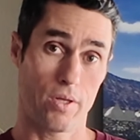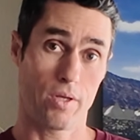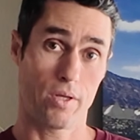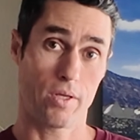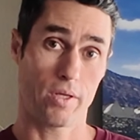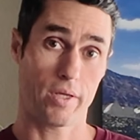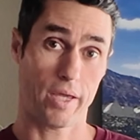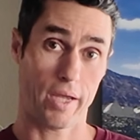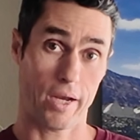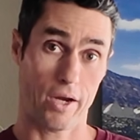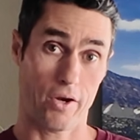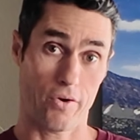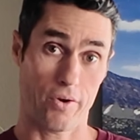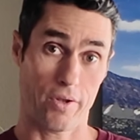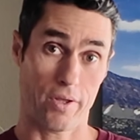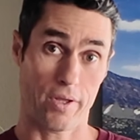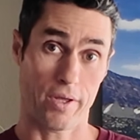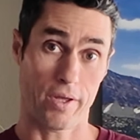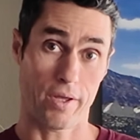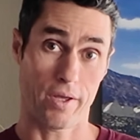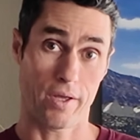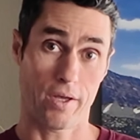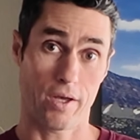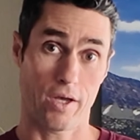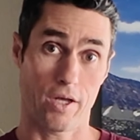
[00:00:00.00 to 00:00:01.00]

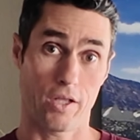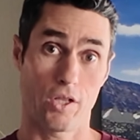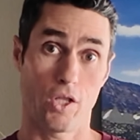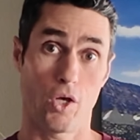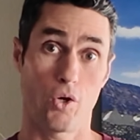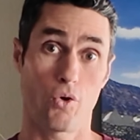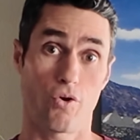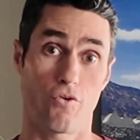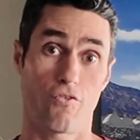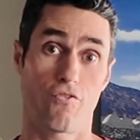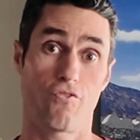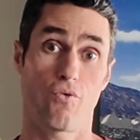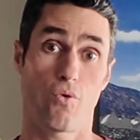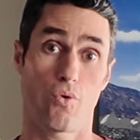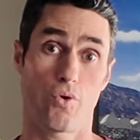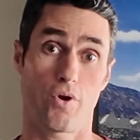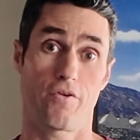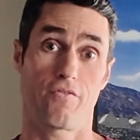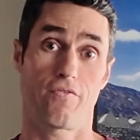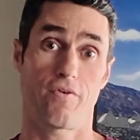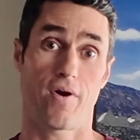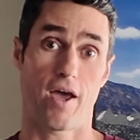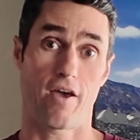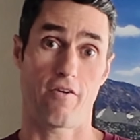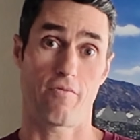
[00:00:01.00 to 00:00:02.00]
carry a load of
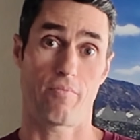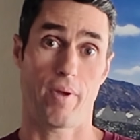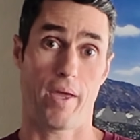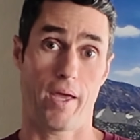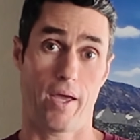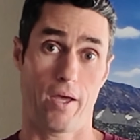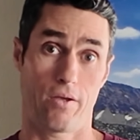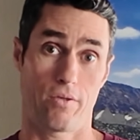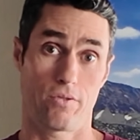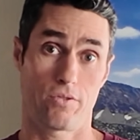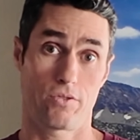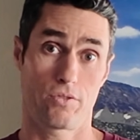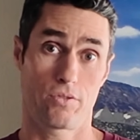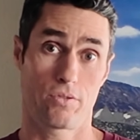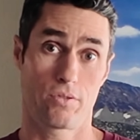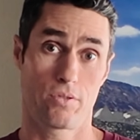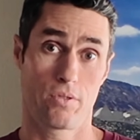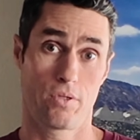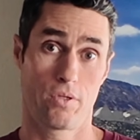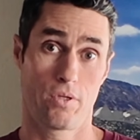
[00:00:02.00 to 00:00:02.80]
45 pounds,